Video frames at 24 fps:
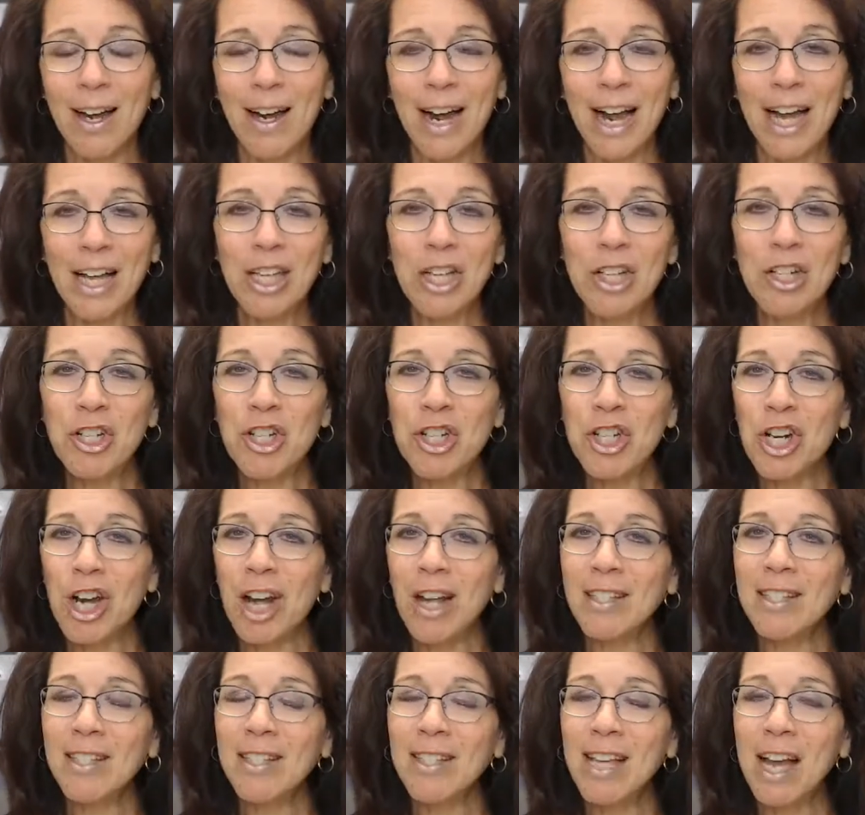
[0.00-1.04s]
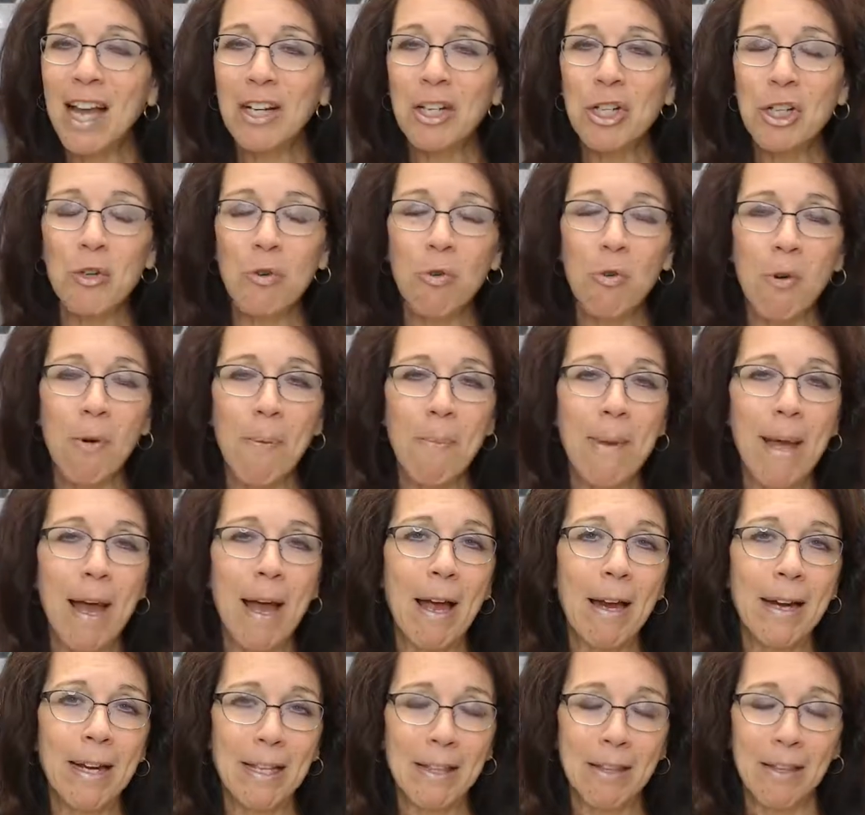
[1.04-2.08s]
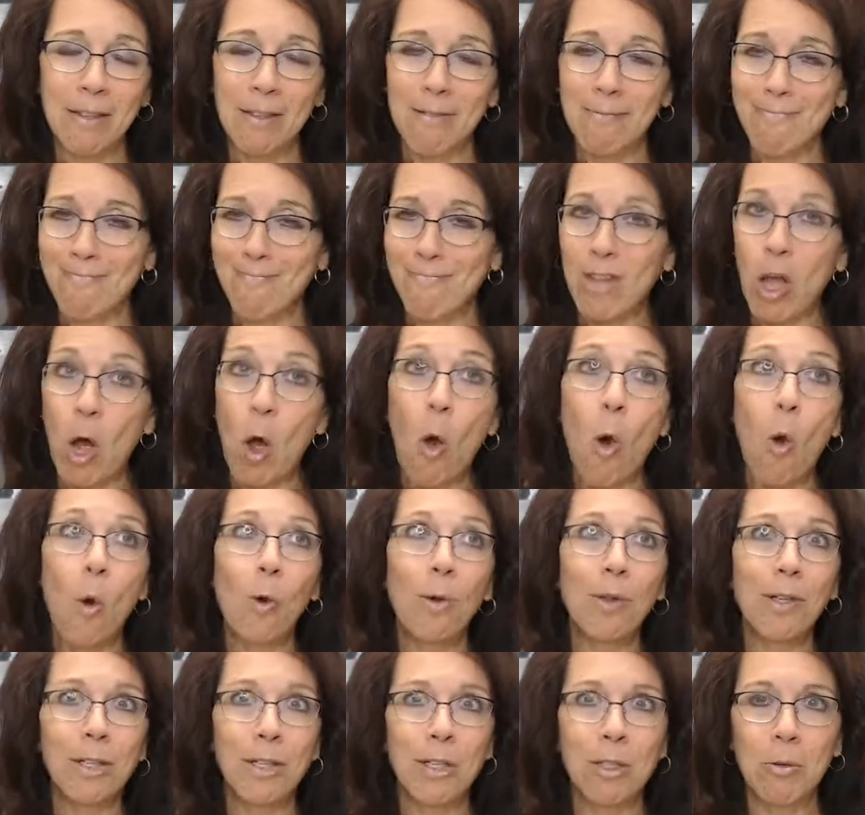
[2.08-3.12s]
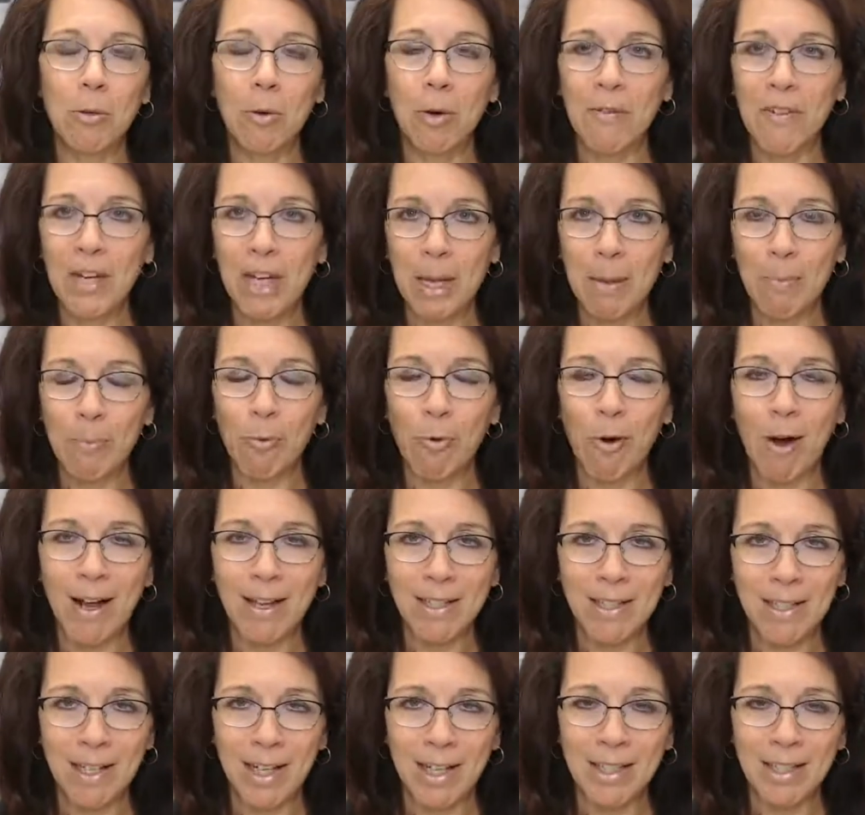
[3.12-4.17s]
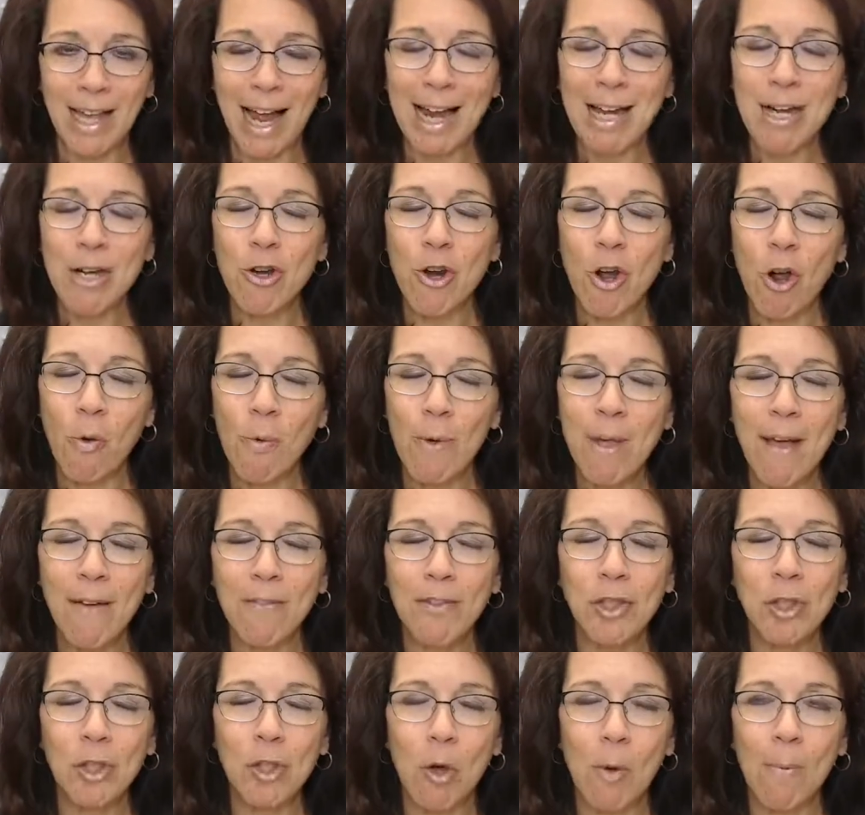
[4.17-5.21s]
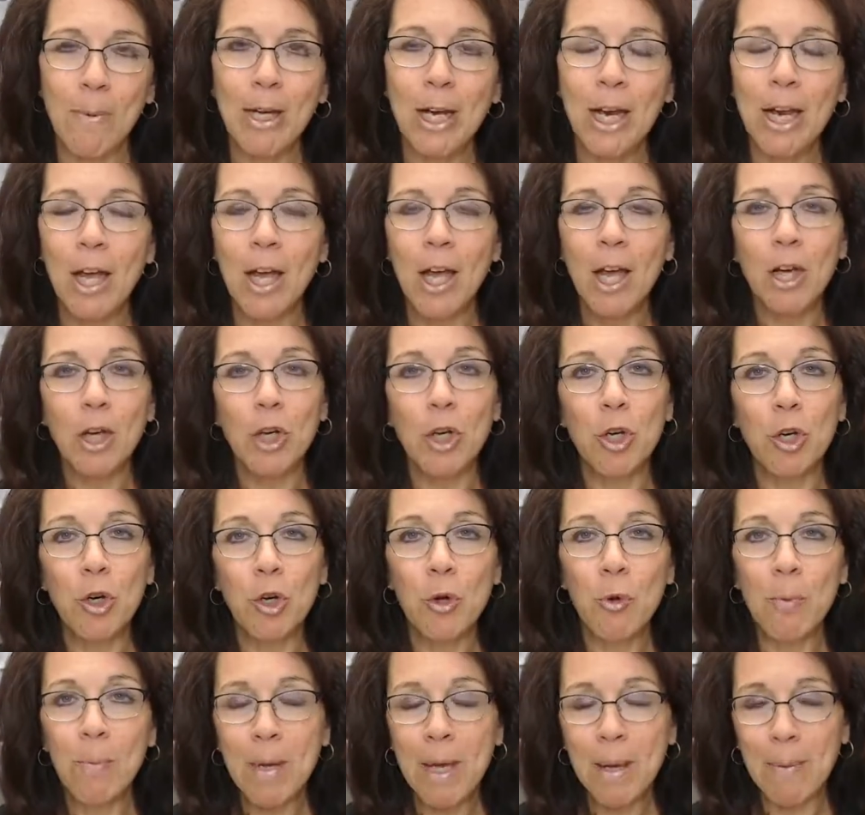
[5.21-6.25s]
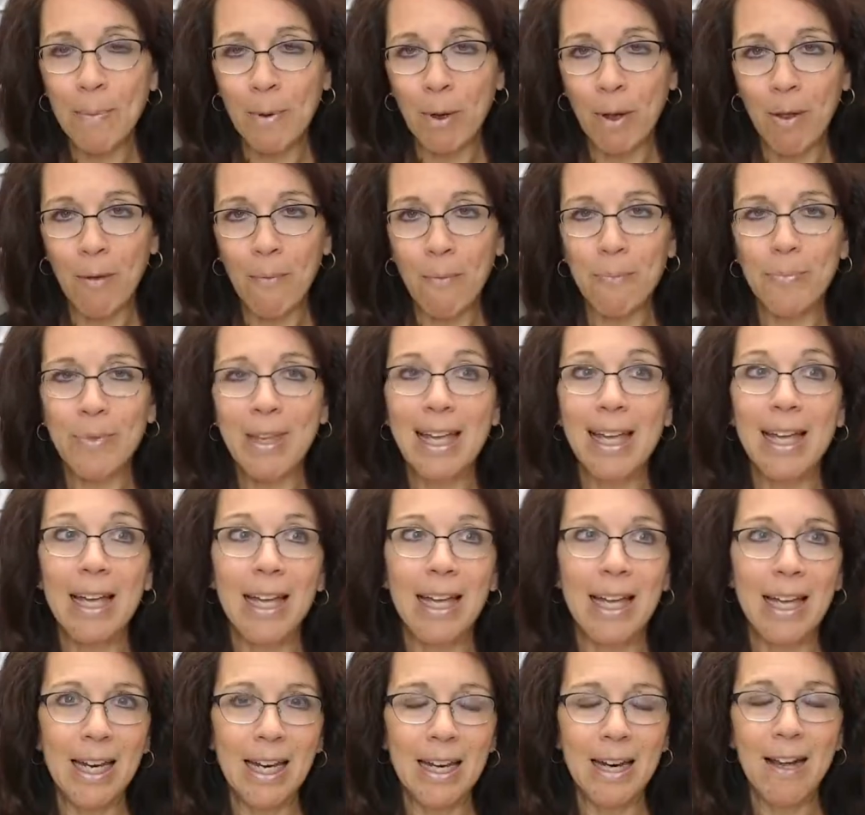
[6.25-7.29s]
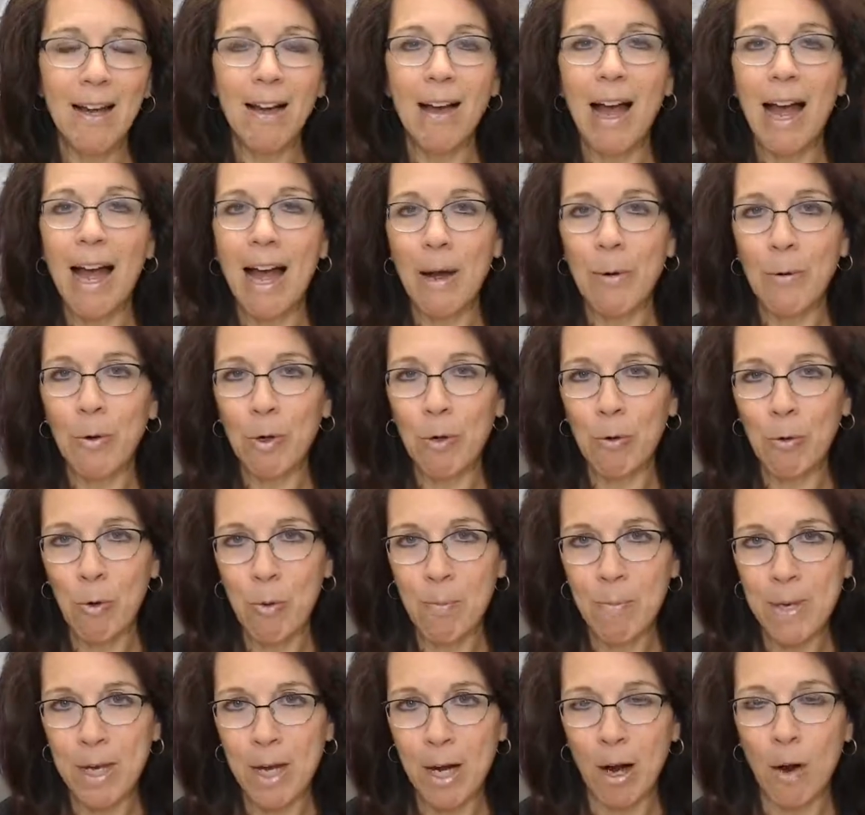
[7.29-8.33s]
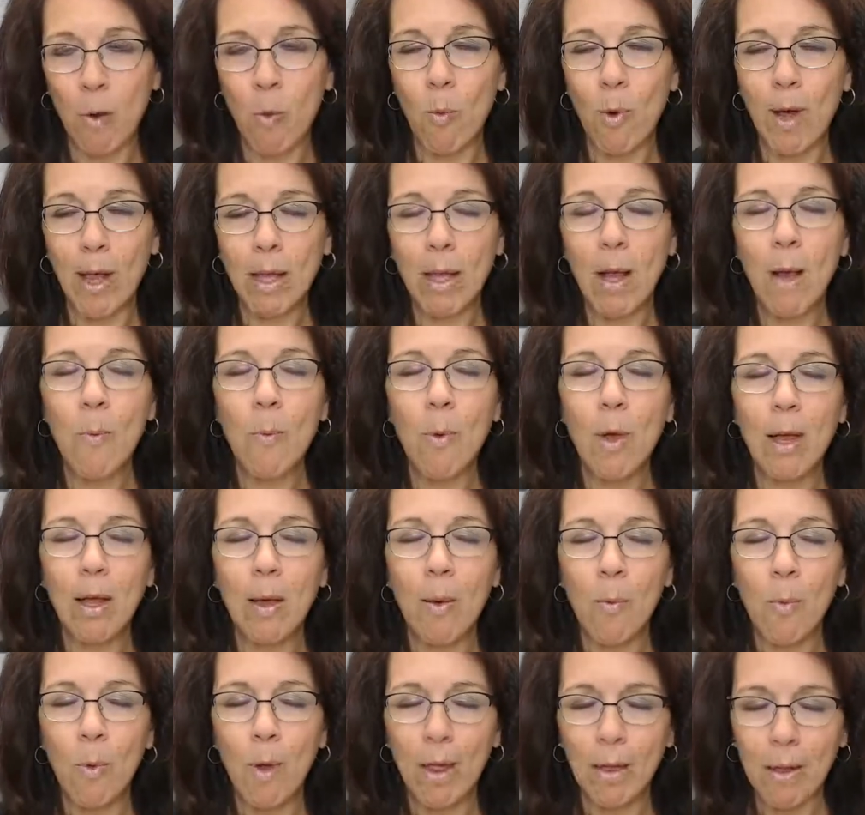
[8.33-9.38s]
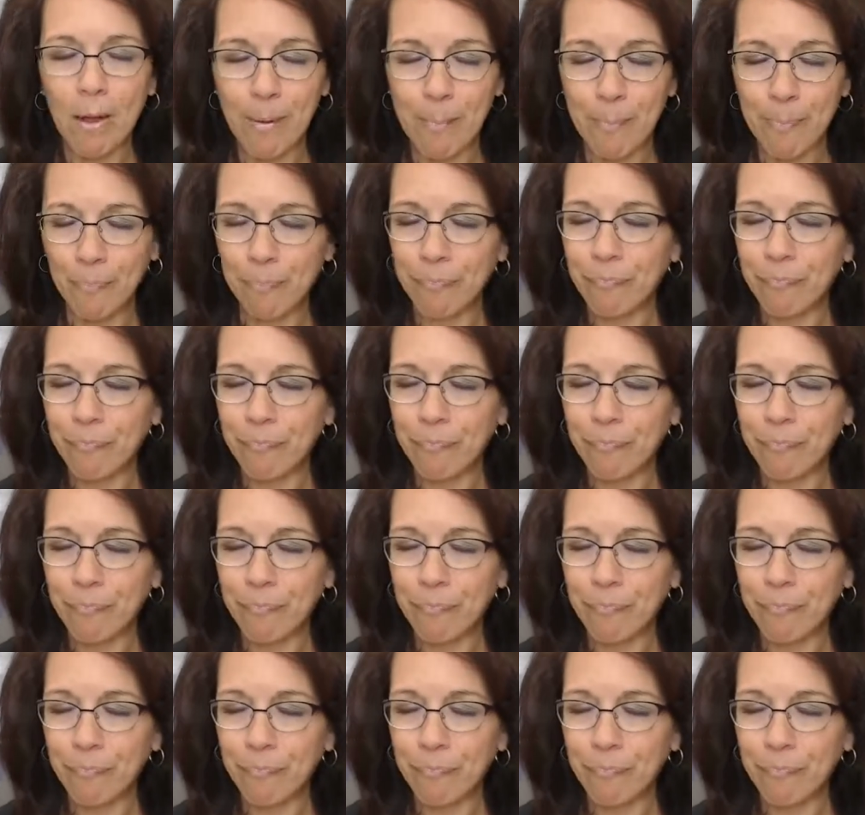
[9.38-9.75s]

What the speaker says: and you're just not sure about the whole intuitive eating process, I know we have so many new people in our group here. Welcome, welcome, welcome.